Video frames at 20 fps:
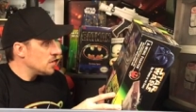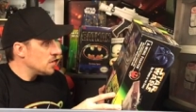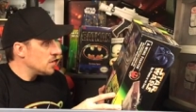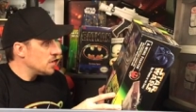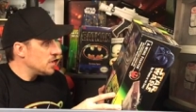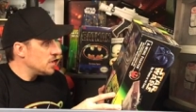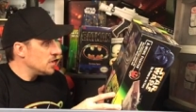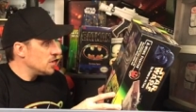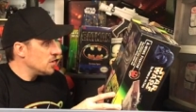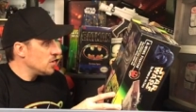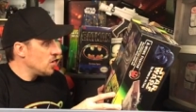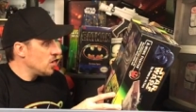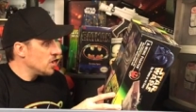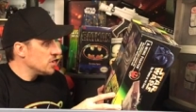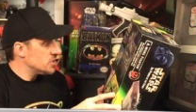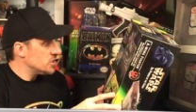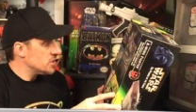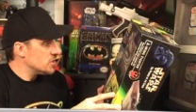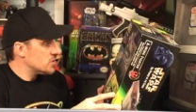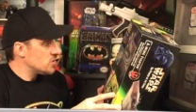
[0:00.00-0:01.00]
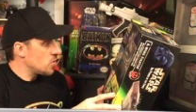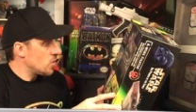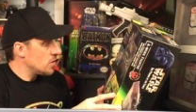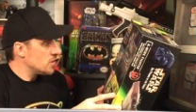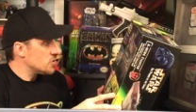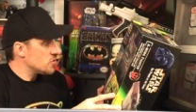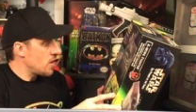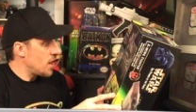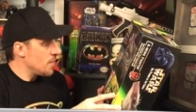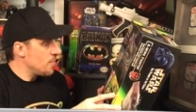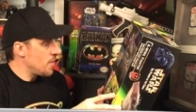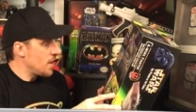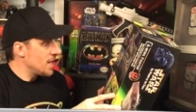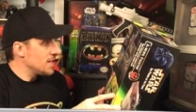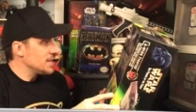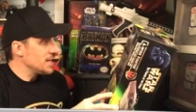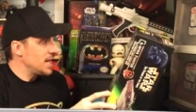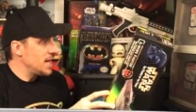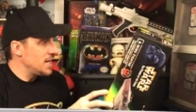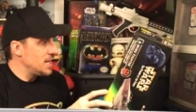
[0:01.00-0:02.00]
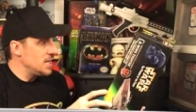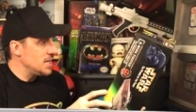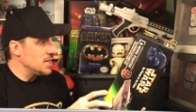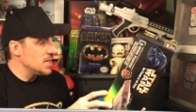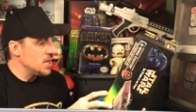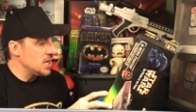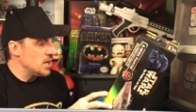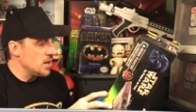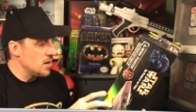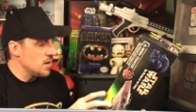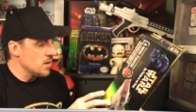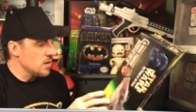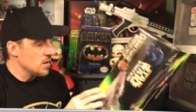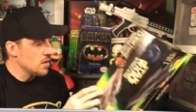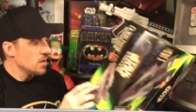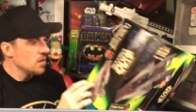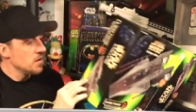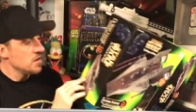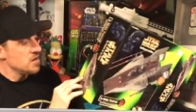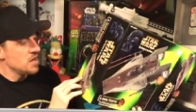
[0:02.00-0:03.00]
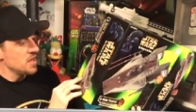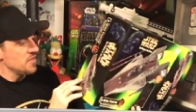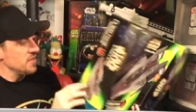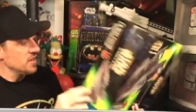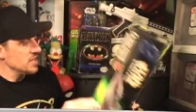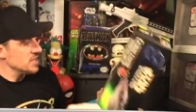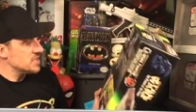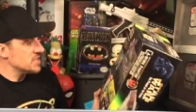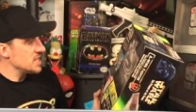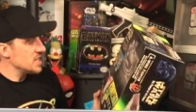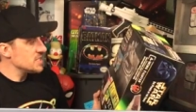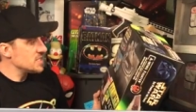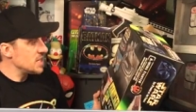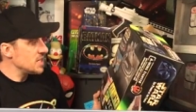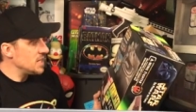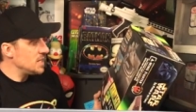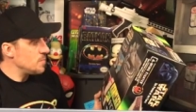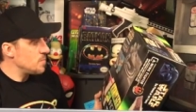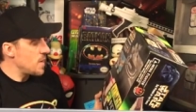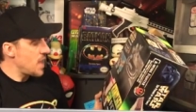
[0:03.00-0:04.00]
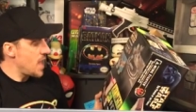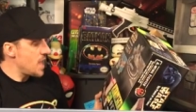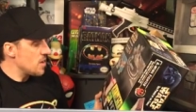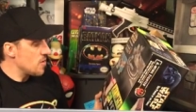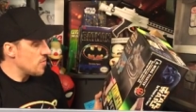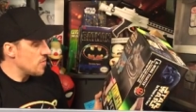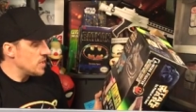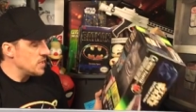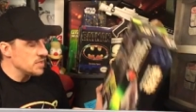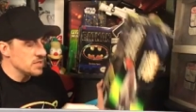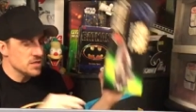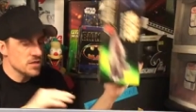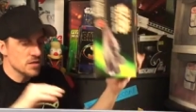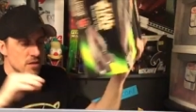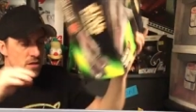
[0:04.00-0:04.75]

It launches tripod landing gear. Nothing that says I need batteries.